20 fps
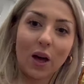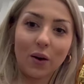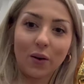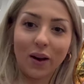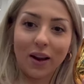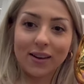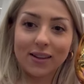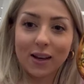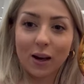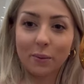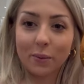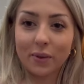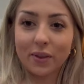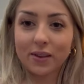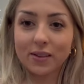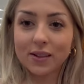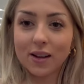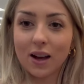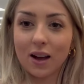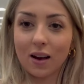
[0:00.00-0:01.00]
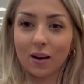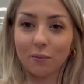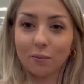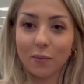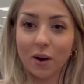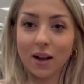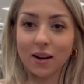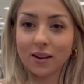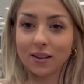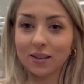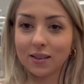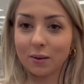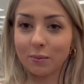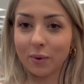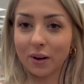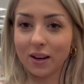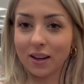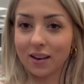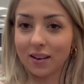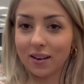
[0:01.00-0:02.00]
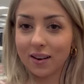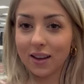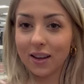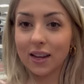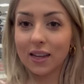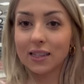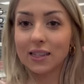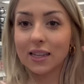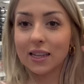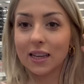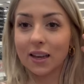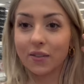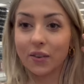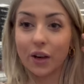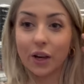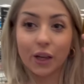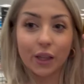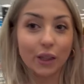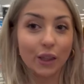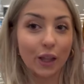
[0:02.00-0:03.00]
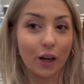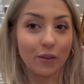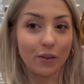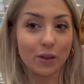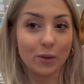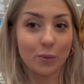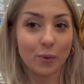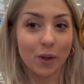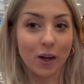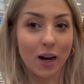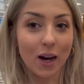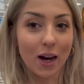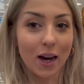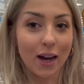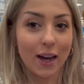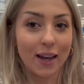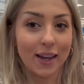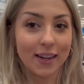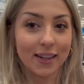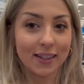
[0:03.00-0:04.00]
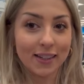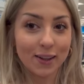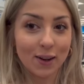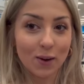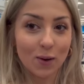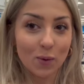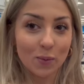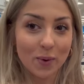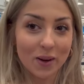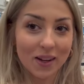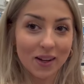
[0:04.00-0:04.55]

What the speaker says: Okay, tell me this cup, minus the bunny on it, isn't giving. Love is blind. Oh my